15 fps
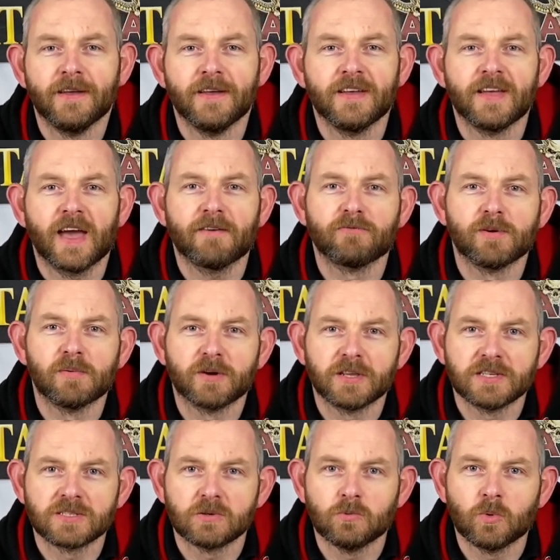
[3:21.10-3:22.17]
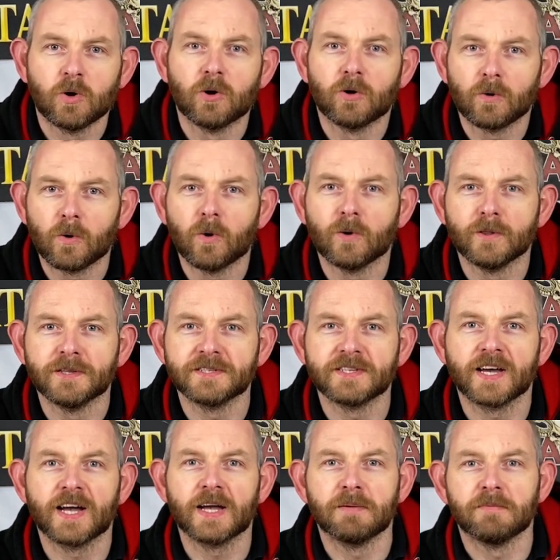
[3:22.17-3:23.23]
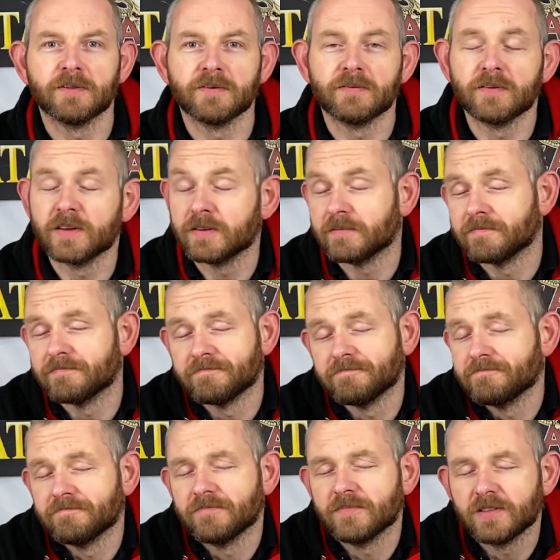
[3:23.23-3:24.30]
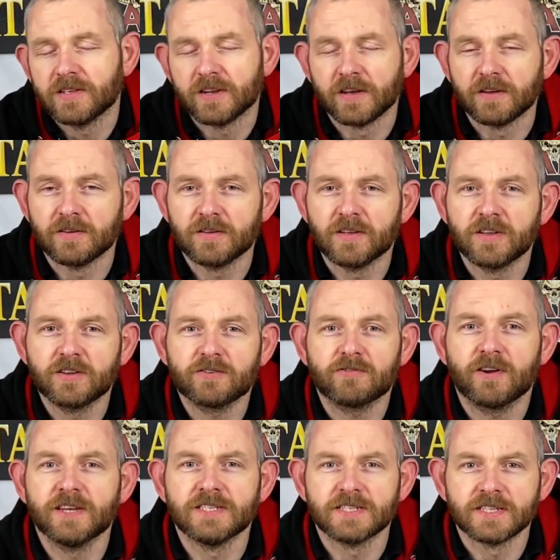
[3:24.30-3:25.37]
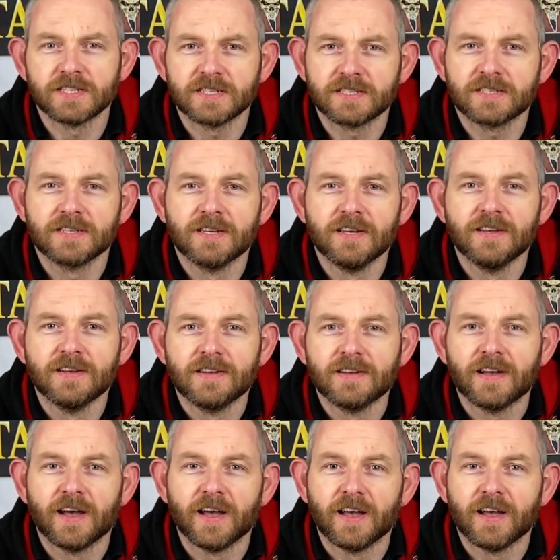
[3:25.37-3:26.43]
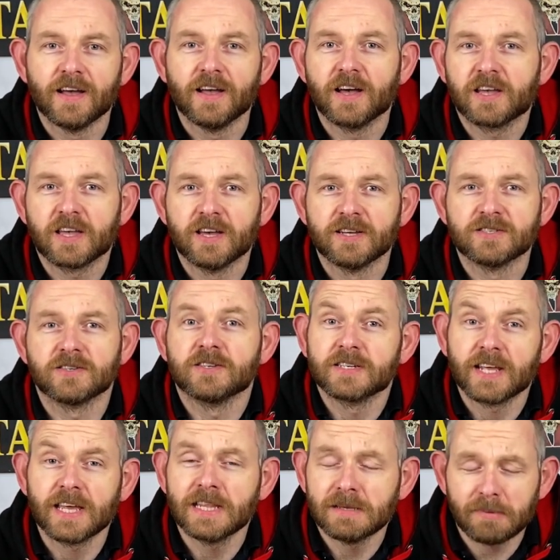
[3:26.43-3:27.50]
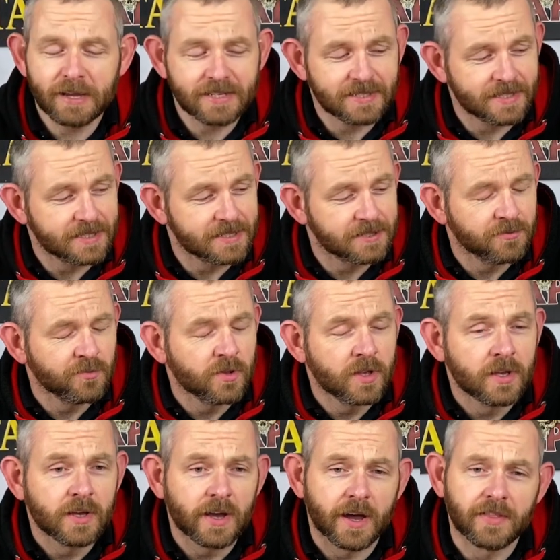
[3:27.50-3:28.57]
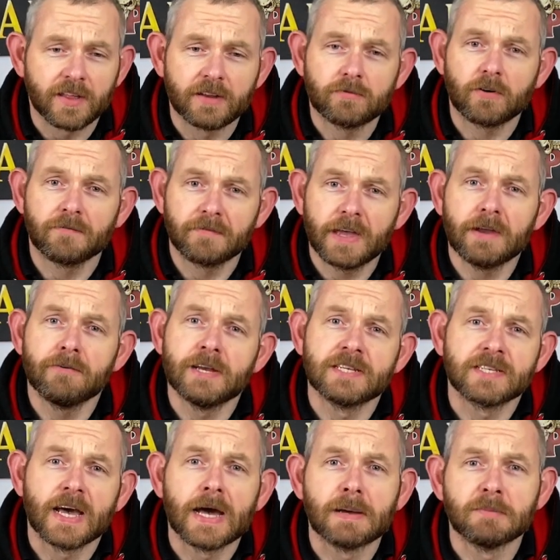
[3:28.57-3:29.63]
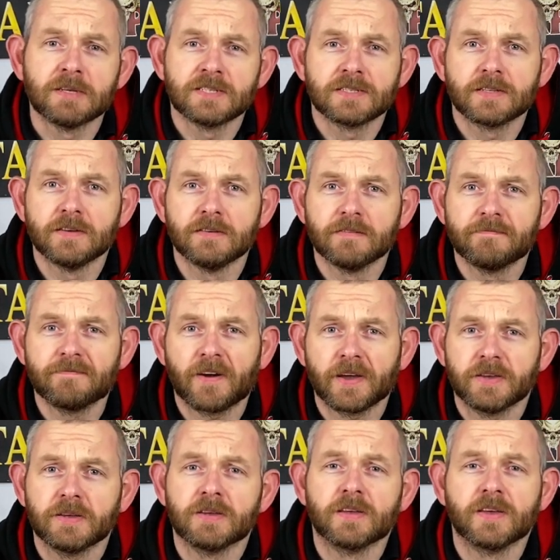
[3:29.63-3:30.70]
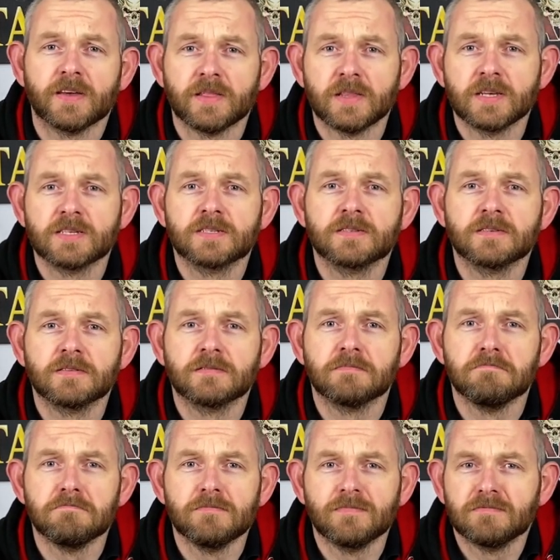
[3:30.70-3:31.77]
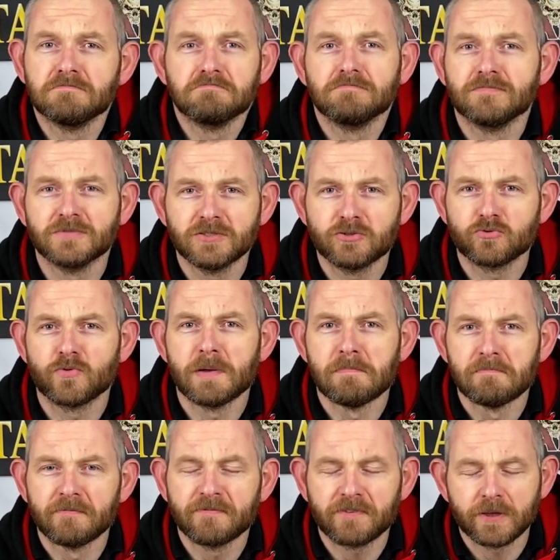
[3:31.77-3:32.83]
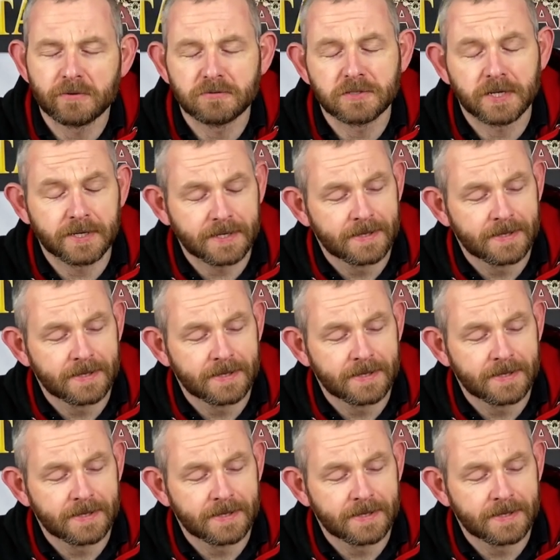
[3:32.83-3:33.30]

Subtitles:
everybody's at war all the time, and craziness occurs on a daily basis. And then you've got various armies that fight in this grim future,